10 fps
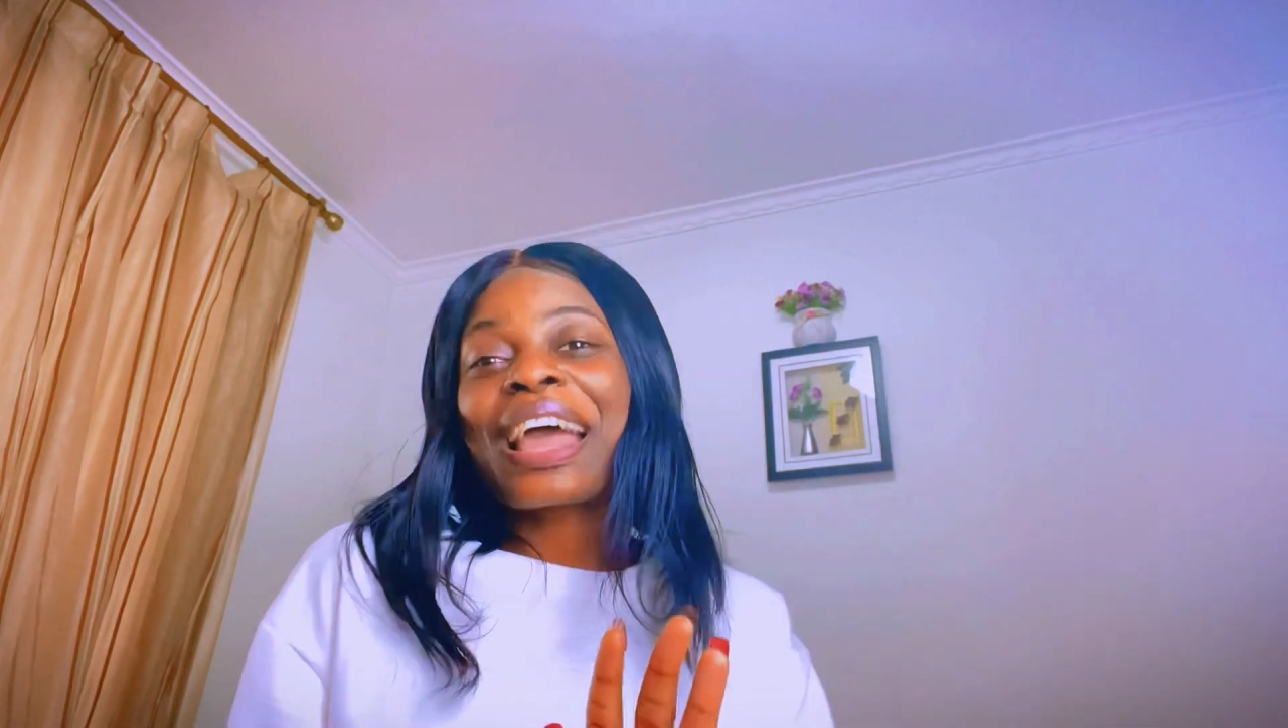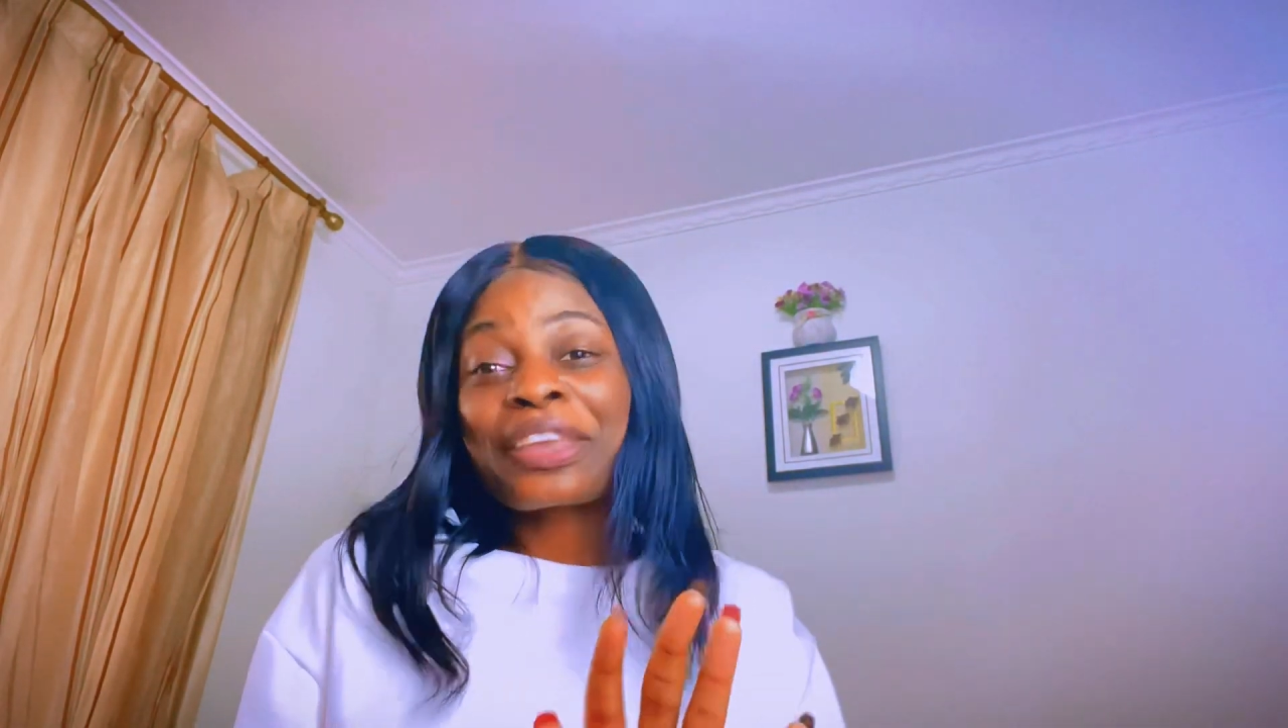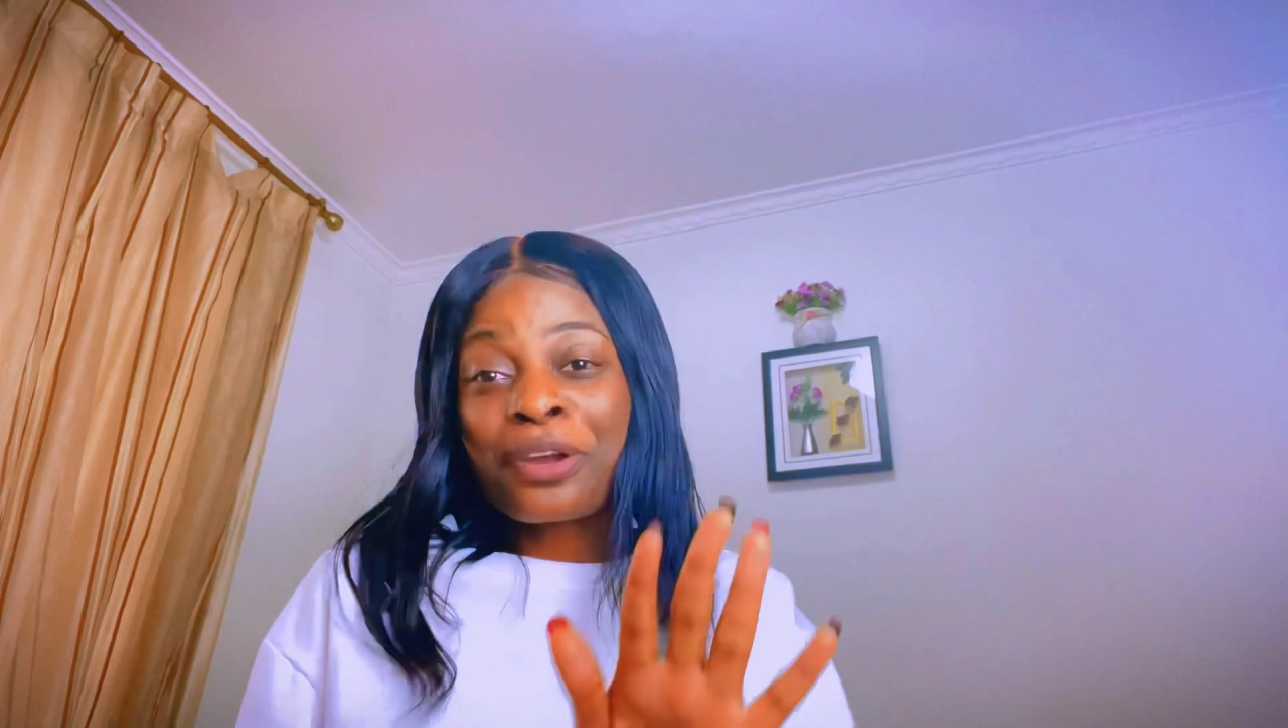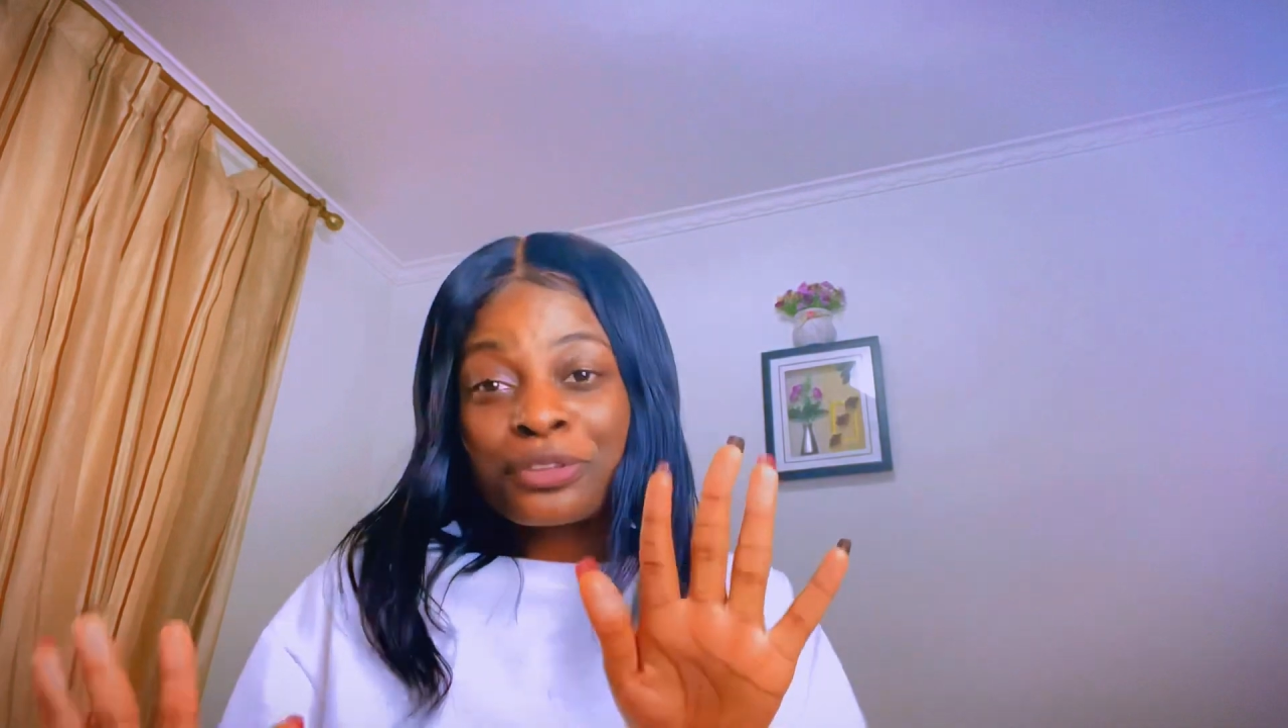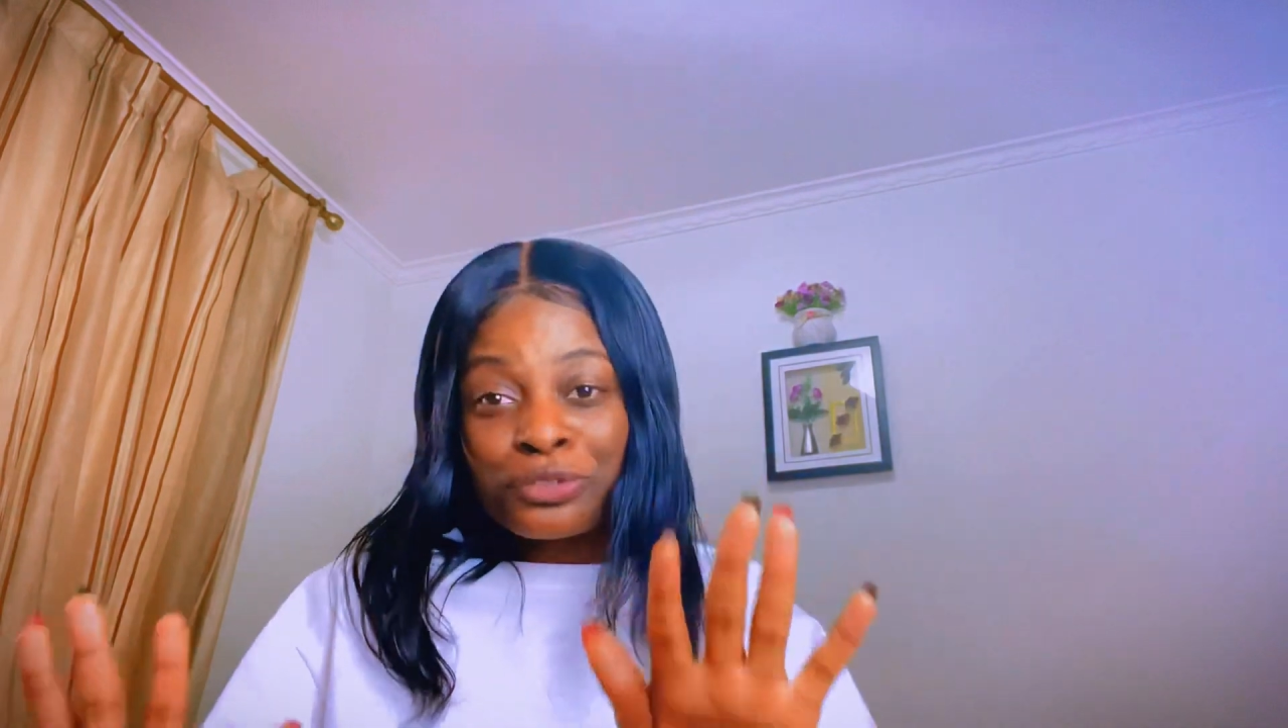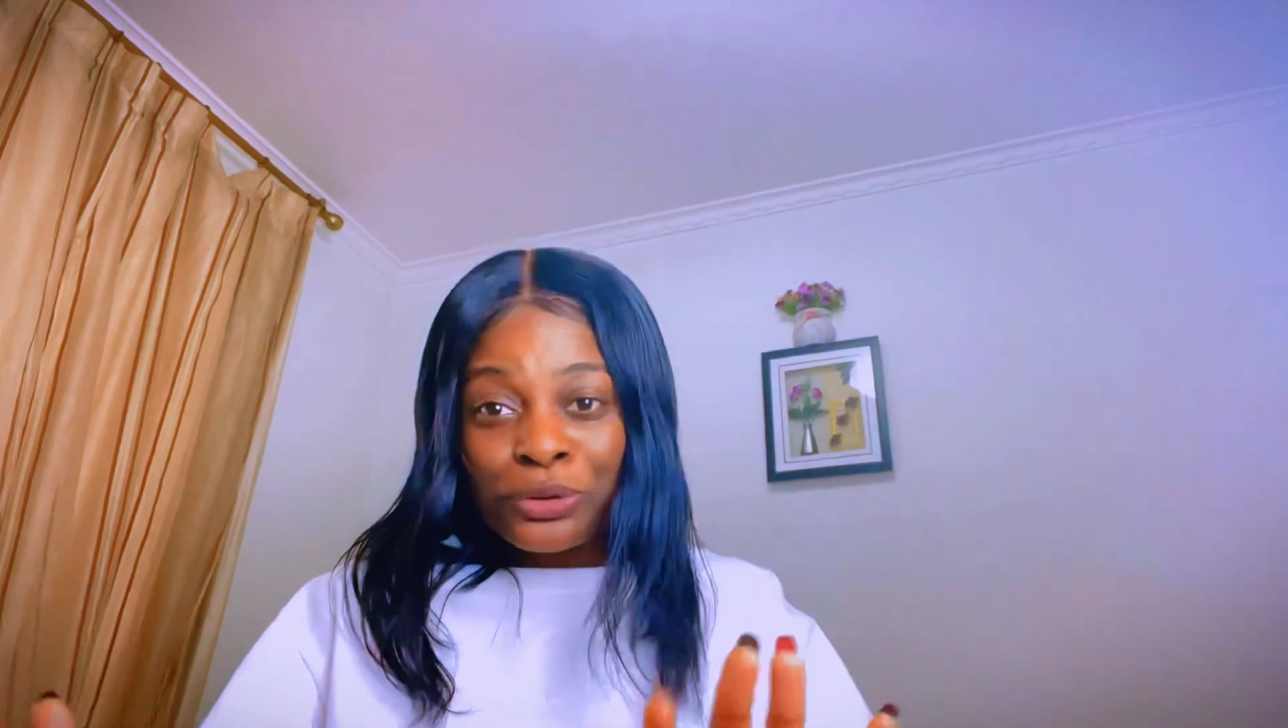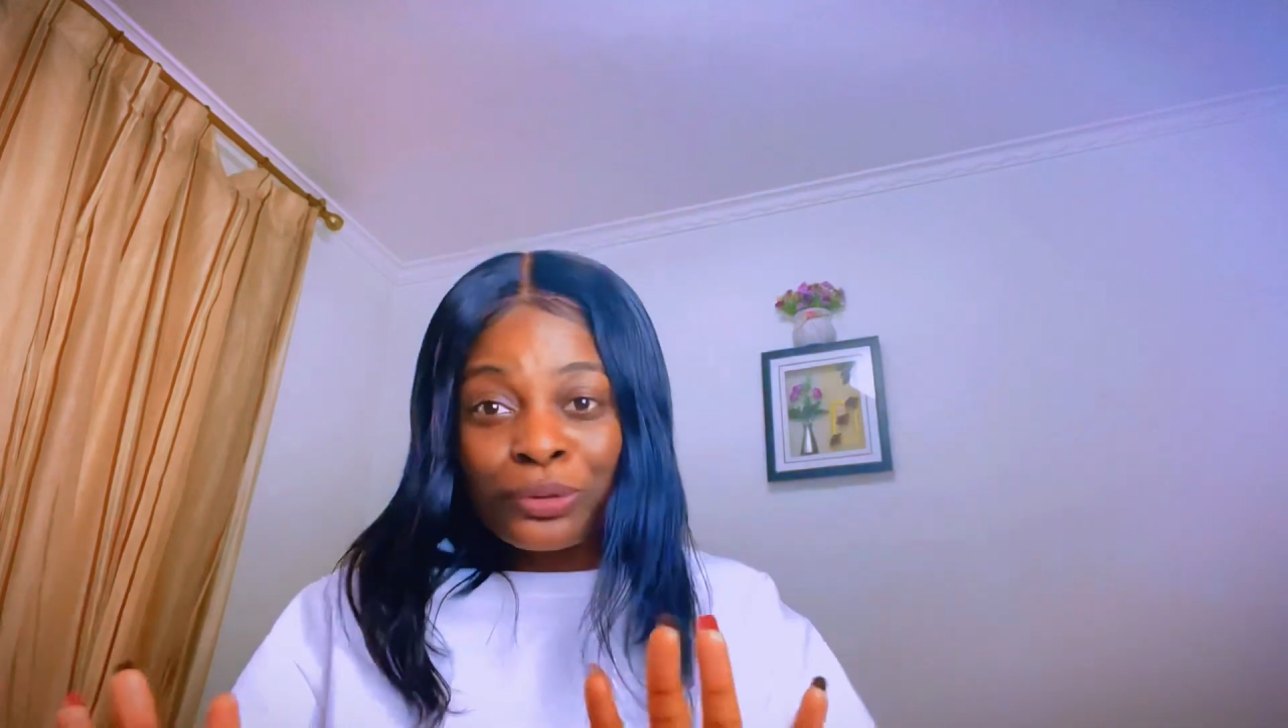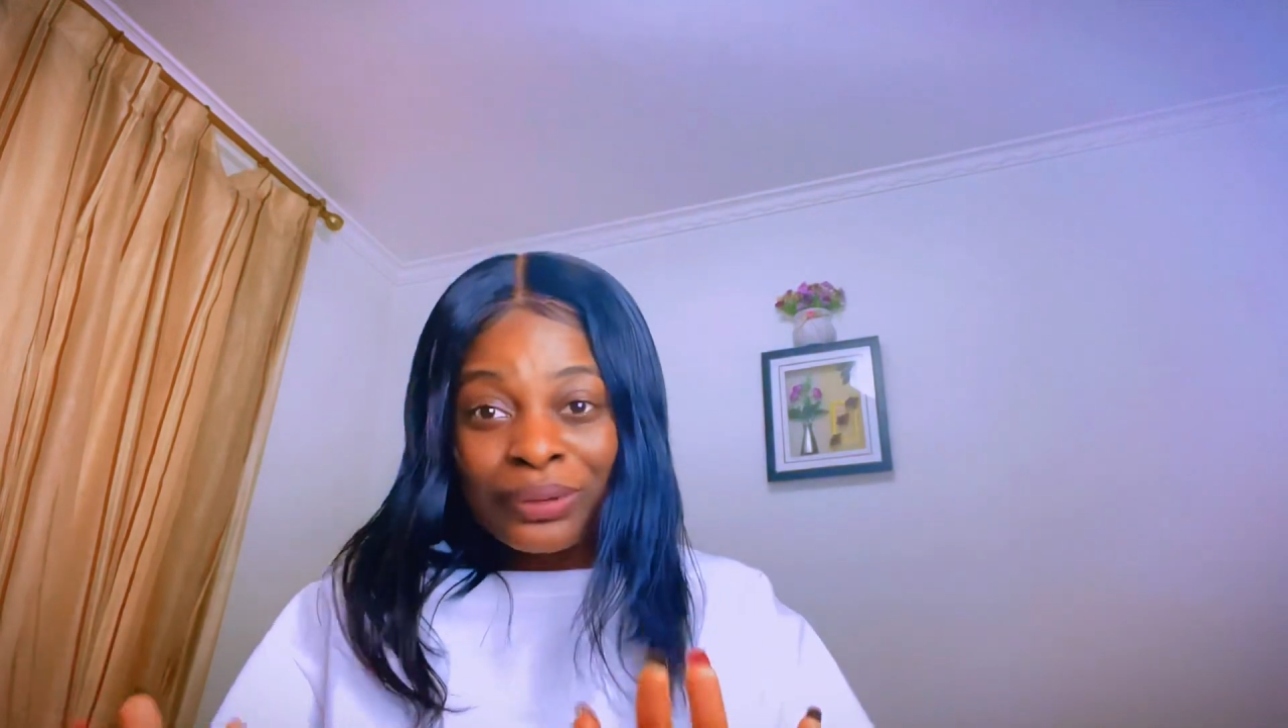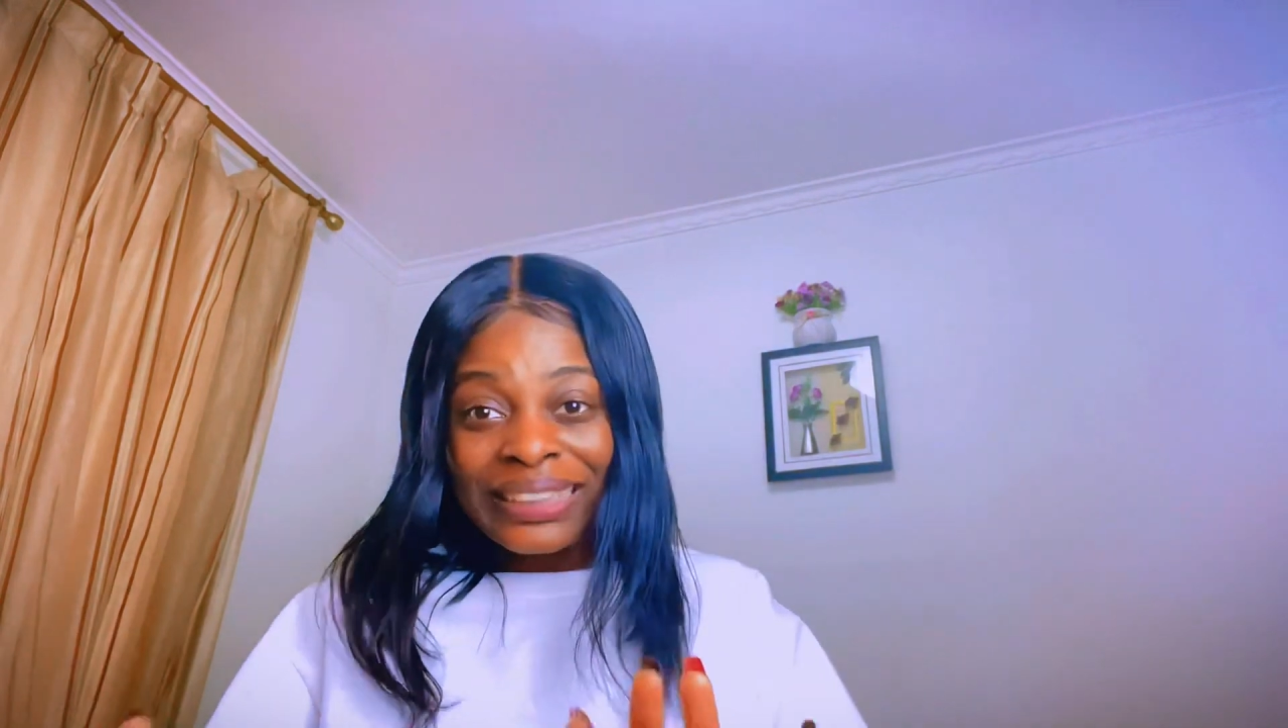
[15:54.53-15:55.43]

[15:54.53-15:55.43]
you're still